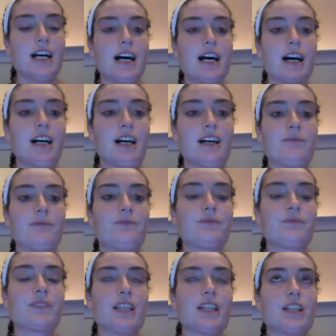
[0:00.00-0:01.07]

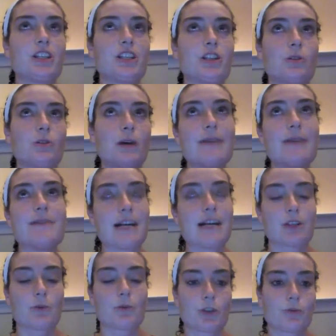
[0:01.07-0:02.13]
So I mean, I
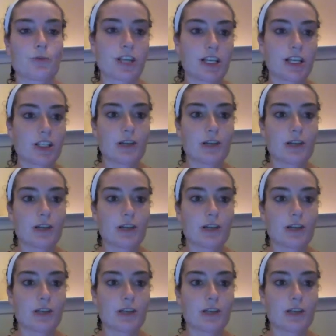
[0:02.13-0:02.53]
was the worst with this.